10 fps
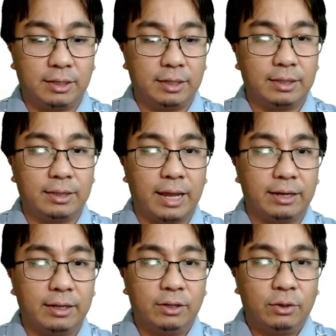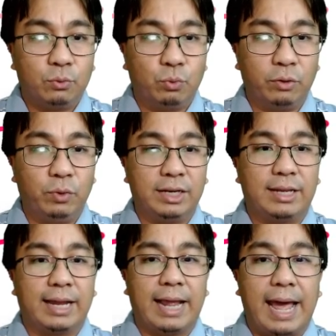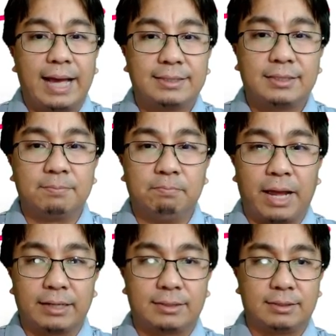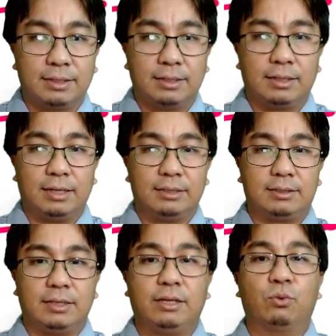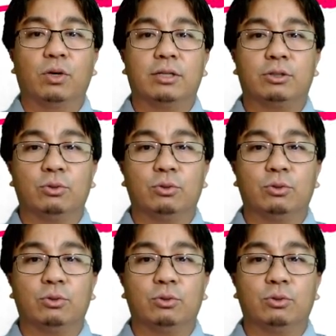then we will get S max is equal to